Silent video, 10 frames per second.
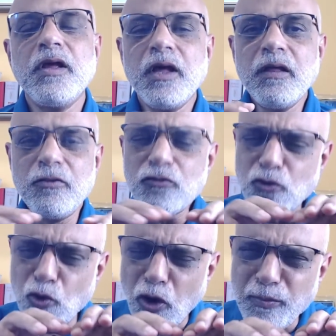This
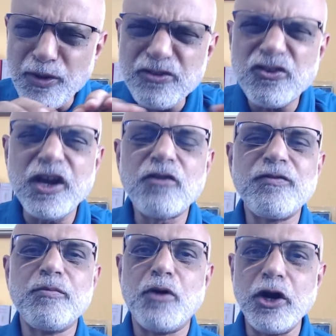normal state of
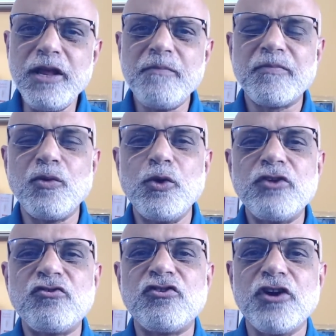the body,
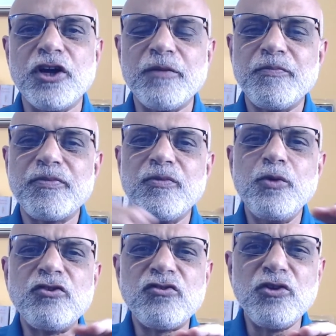which you
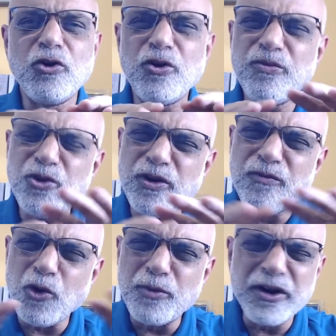have
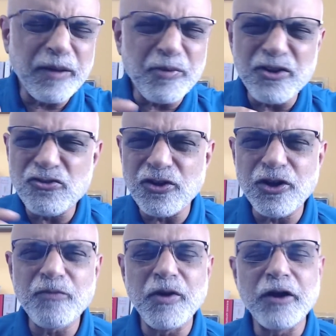normal
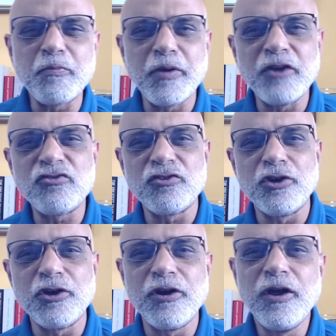temperature, blood
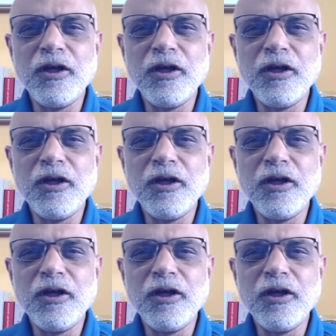pressure,